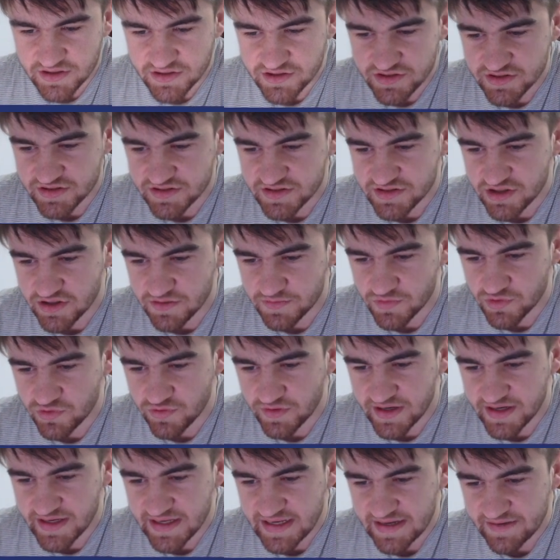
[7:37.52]
Does Tom
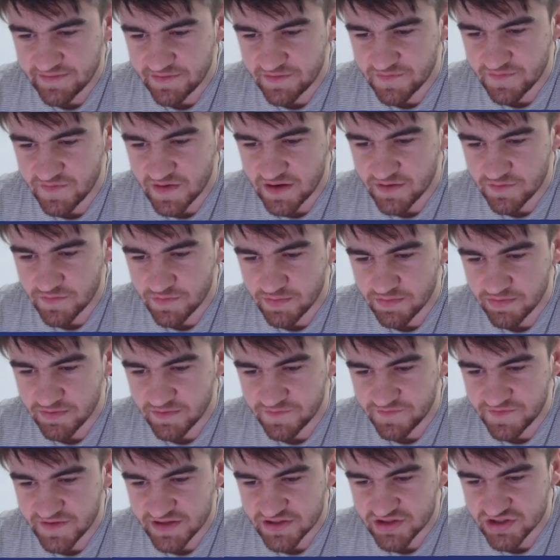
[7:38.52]
Green have a favourable
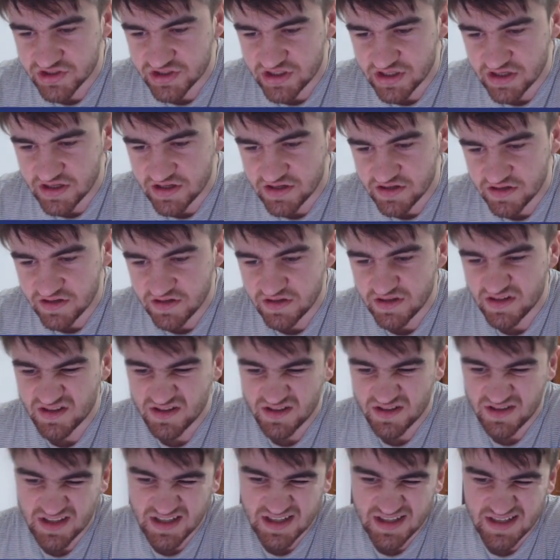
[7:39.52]
fixture?
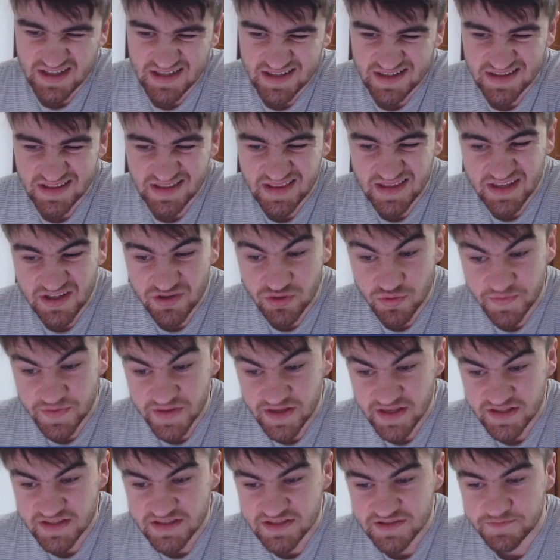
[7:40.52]
A little
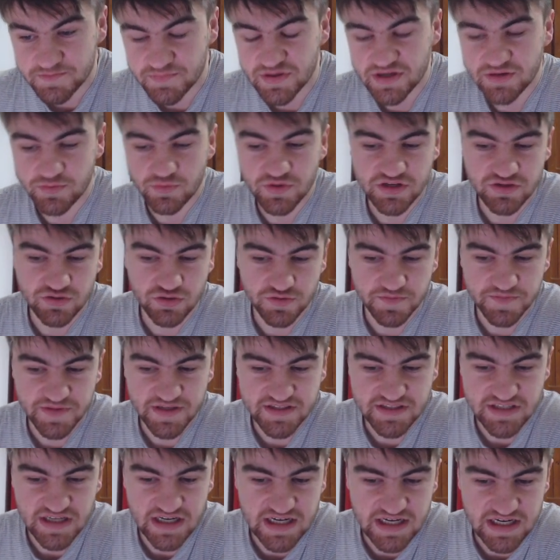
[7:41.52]
bit, but we could be
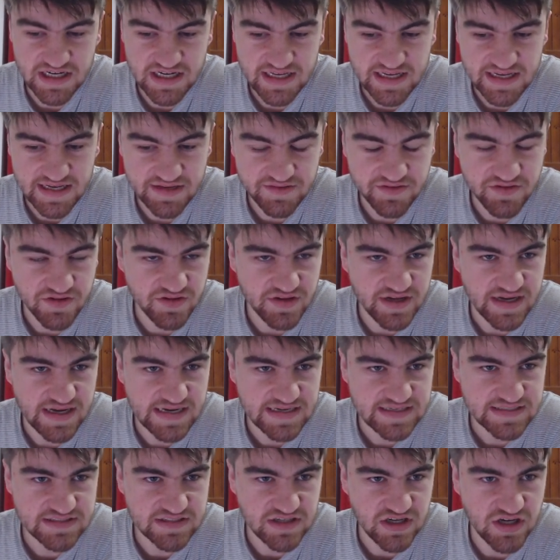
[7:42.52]
targeting the
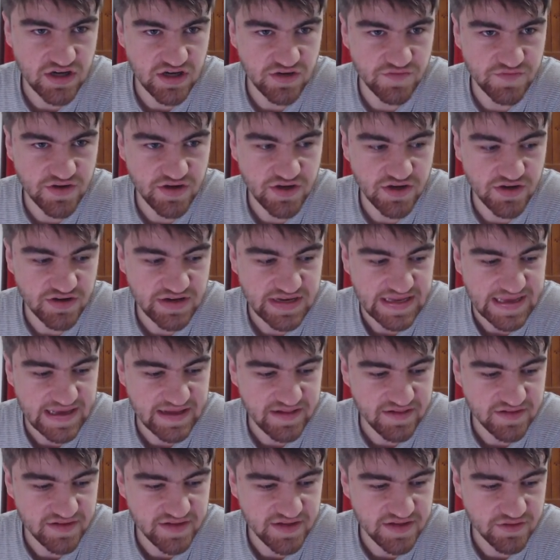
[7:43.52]
likes of a
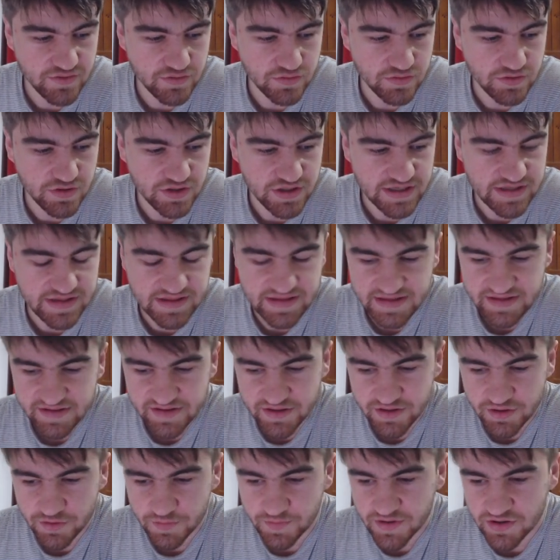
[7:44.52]
Kelly or a
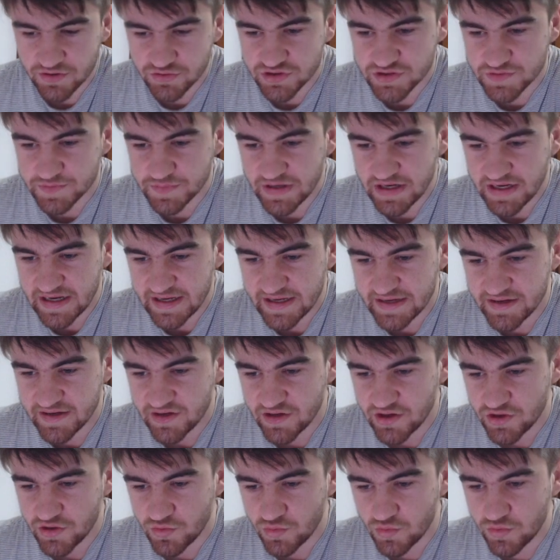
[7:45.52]
Canelio post-bye
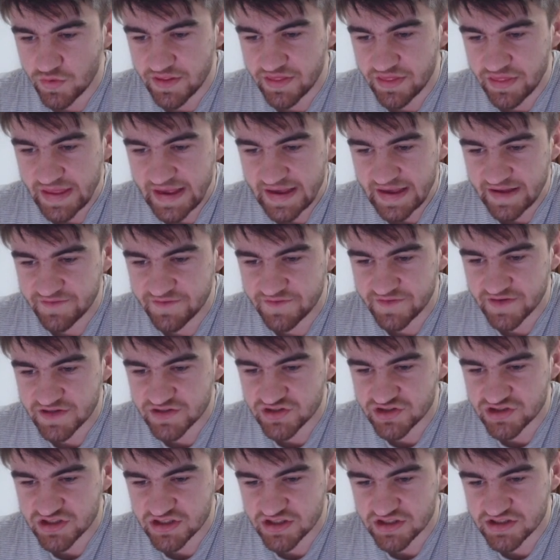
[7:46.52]
with that
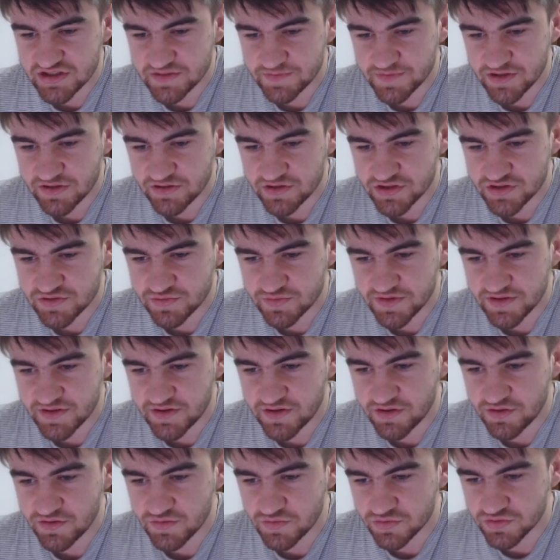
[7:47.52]
fixture, to be honest with
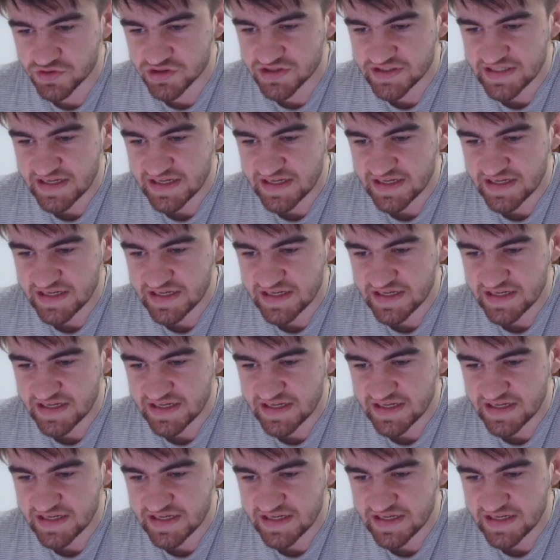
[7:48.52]
you. We'll just